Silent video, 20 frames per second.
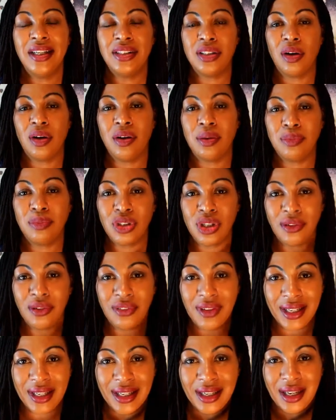So I'm
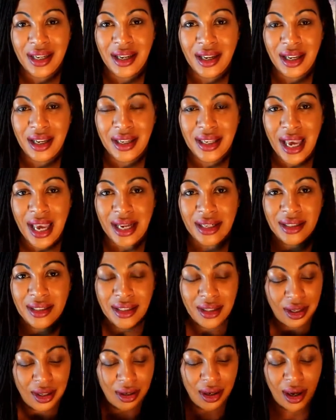shuffling
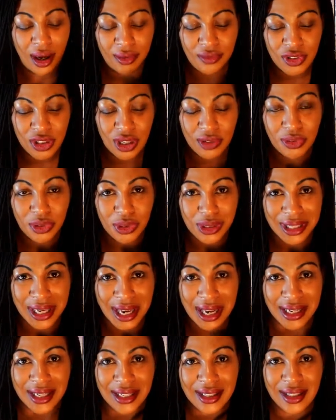I've shuffled
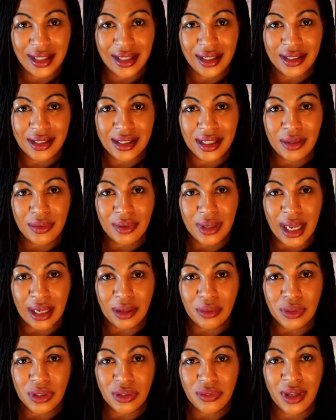again the Secret
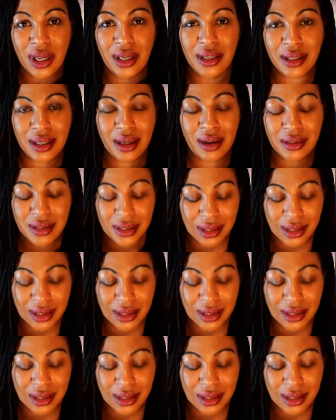Language of Color cards,